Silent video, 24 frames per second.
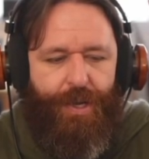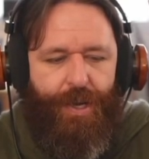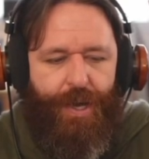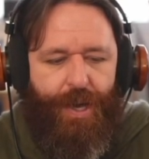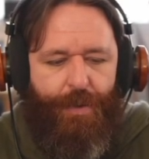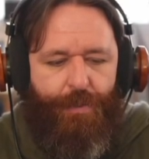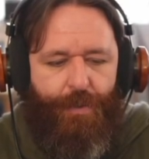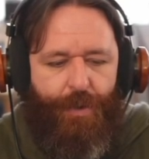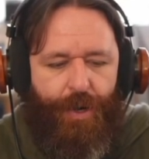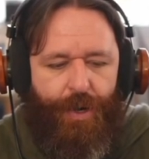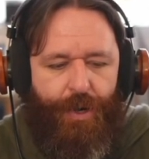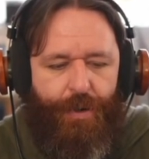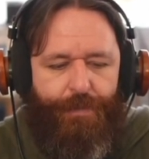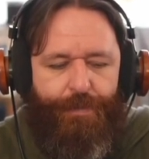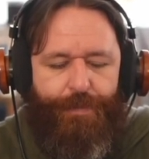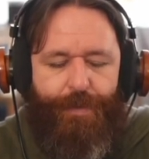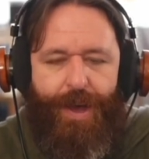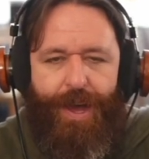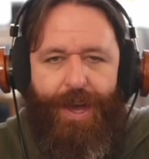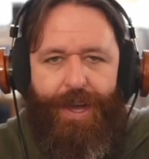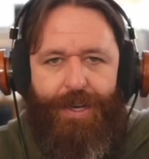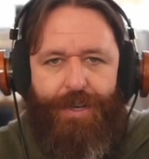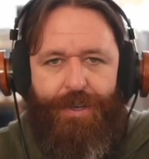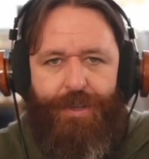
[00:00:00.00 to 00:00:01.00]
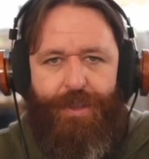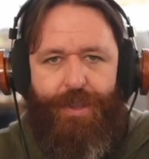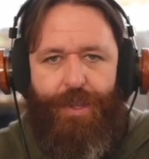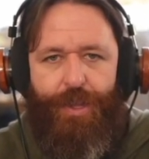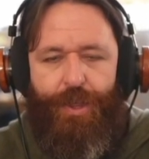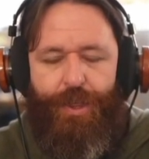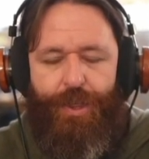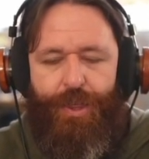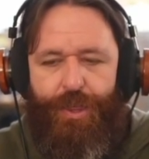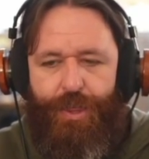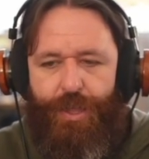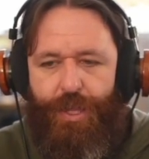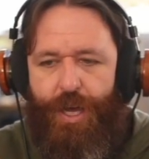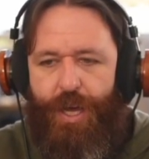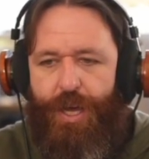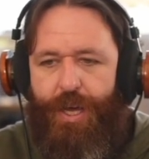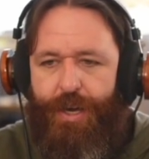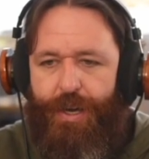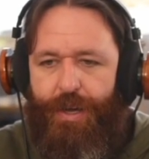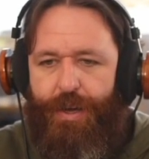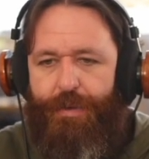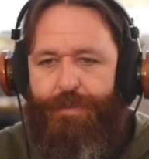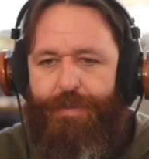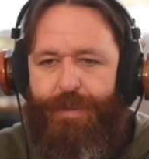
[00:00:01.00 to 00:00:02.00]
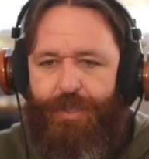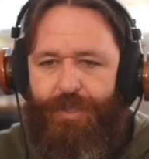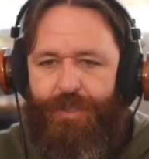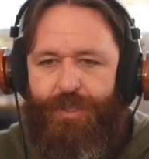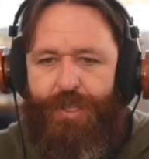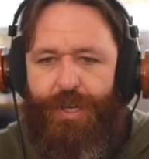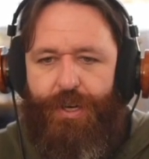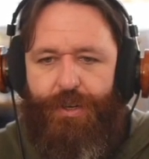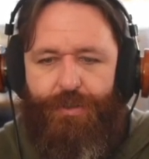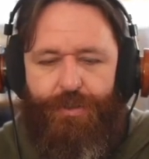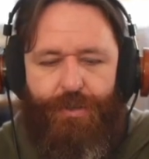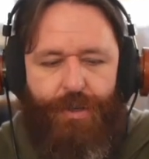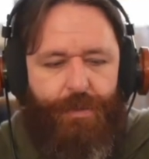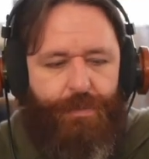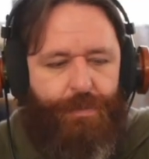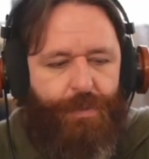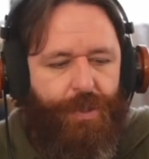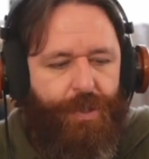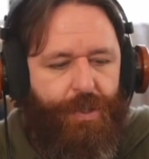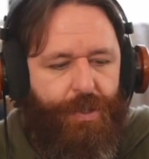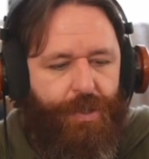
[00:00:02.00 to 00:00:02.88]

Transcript: And we're going to find the thud of the snare drum.